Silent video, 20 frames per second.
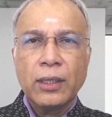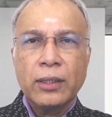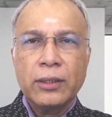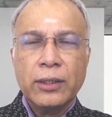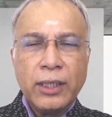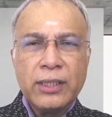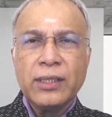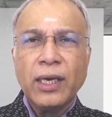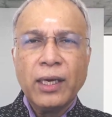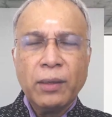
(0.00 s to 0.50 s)

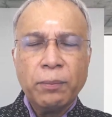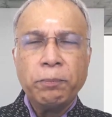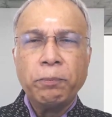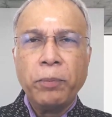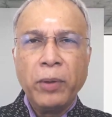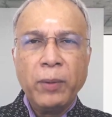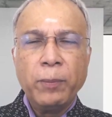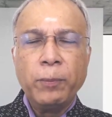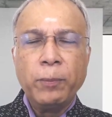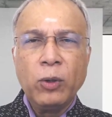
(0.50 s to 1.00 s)
These are
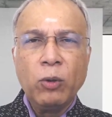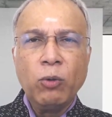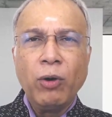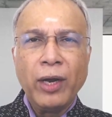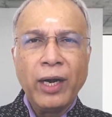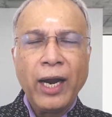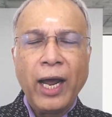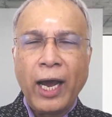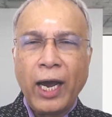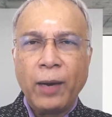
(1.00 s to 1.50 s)
people who
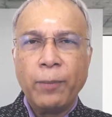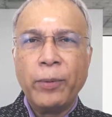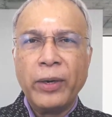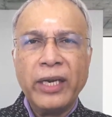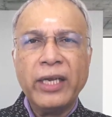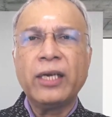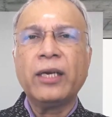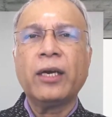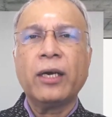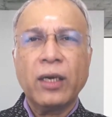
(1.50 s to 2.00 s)
are
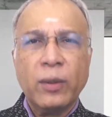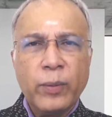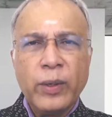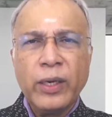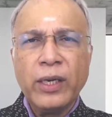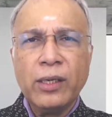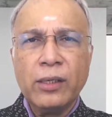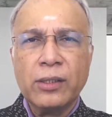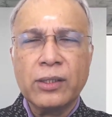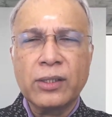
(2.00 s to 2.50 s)
harboring
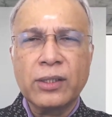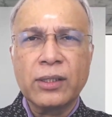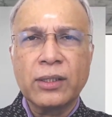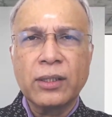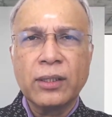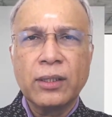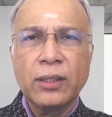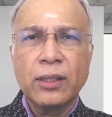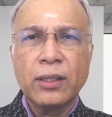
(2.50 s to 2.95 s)
criminals.